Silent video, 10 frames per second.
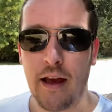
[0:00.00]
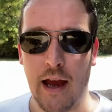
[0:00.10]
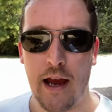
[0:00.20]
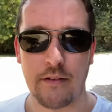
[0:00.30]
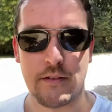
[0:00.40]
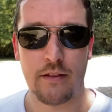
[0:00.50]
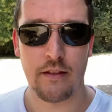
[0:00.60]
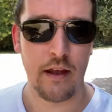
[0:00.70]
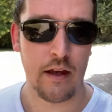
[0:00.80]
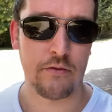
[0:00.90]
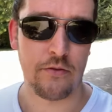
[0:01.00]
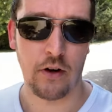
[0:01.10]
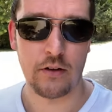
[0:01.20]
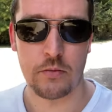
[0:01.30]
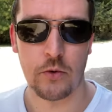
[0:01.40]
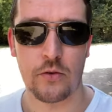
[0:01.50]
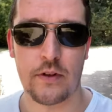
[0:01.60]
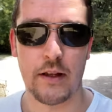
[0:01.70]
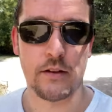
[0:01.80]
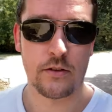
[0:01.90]
and then France moved
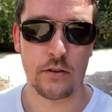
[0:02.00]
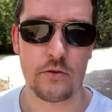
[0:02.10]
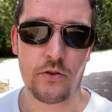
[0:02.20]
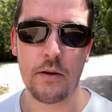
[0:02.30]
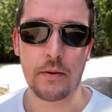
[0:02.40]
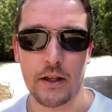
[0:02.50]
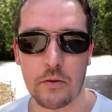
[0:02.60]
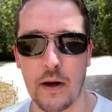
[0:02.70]
into Germany,